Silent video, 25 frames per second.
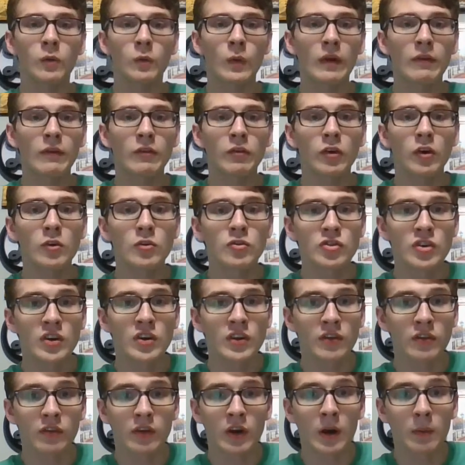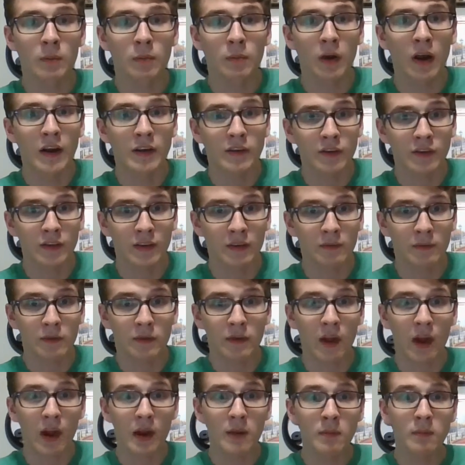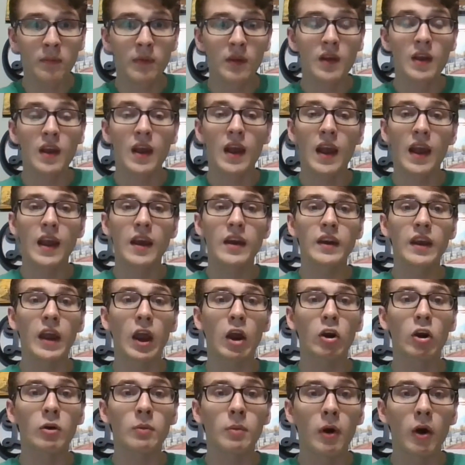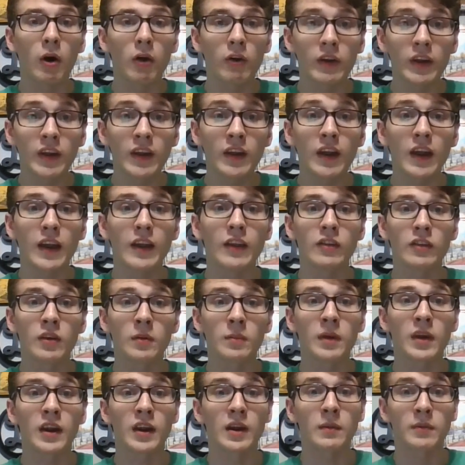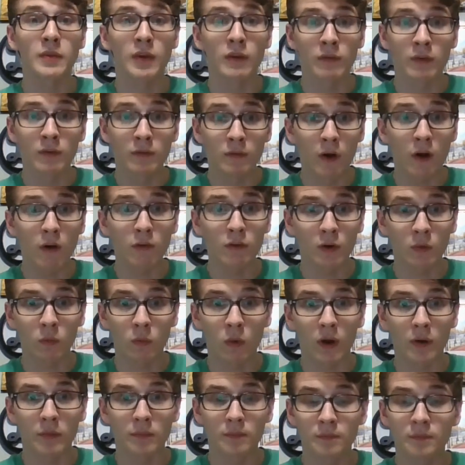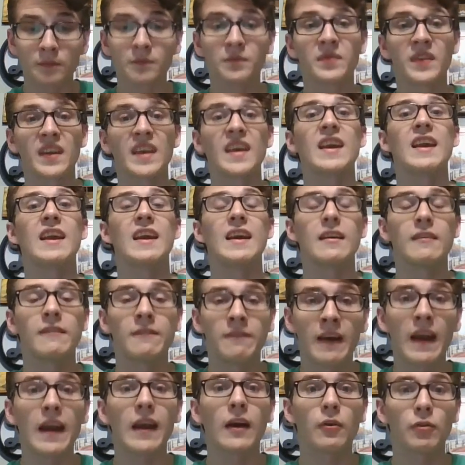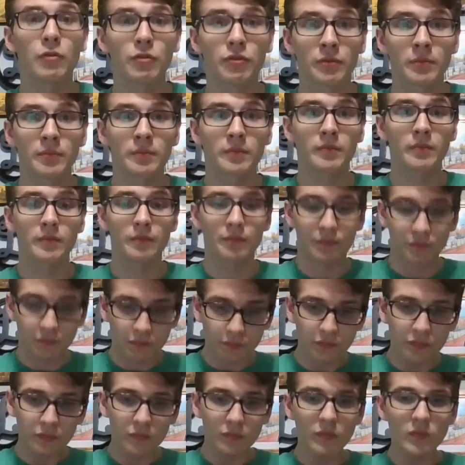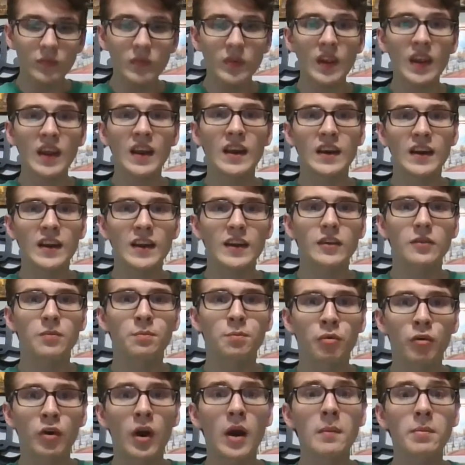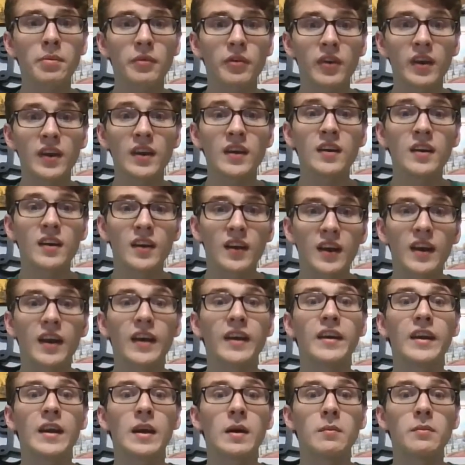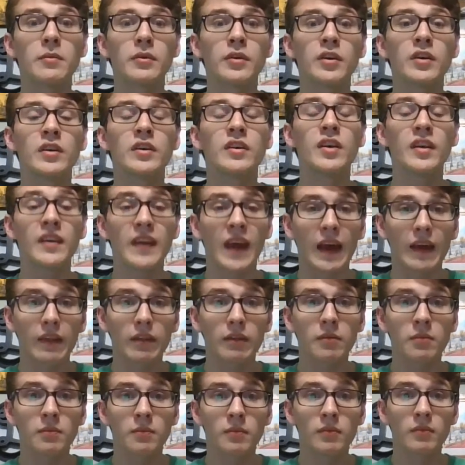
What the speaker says: of revolutions and uprisings at this time, and Garibaldi ends up getting himself involved in one. It fails, and he is promptly condemned to death.